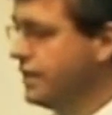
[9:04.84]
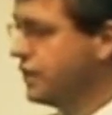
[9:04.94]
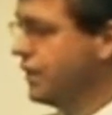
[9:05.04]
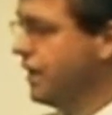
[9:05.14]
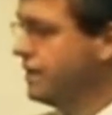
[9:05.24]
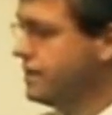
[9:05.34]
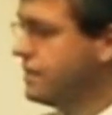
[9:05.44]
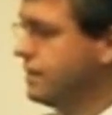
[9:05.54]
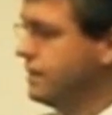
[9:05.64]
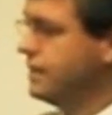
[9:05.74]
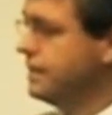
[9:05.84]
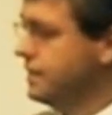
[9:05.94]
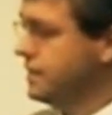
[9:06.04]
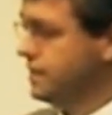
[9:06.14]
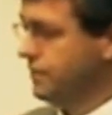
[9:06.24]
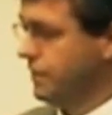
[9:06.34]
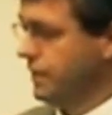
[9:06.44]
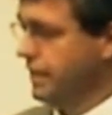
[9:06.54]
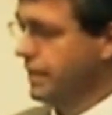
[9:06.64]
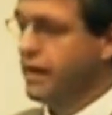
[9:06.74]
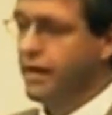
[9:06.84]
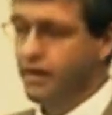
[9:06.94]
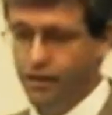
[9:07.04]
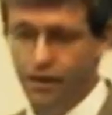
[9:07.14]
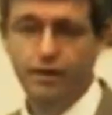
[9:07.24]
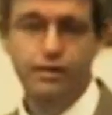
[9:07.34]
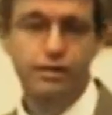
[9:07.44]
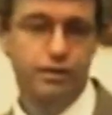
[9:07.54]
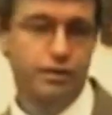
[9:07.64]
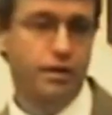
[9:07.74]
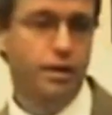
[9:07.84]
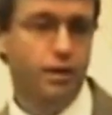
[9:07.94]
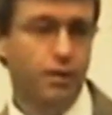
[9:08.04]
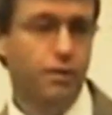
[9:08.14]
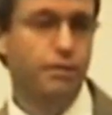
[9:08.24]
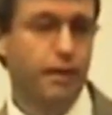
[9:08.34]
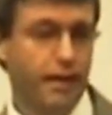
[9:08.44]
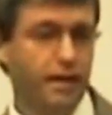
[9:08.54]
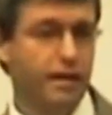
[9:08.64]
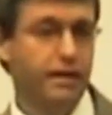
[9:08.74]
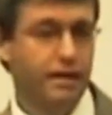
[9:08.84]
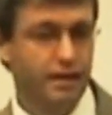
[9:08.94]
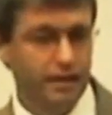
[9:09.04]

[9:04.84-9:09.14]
is constantly disciplining those whom he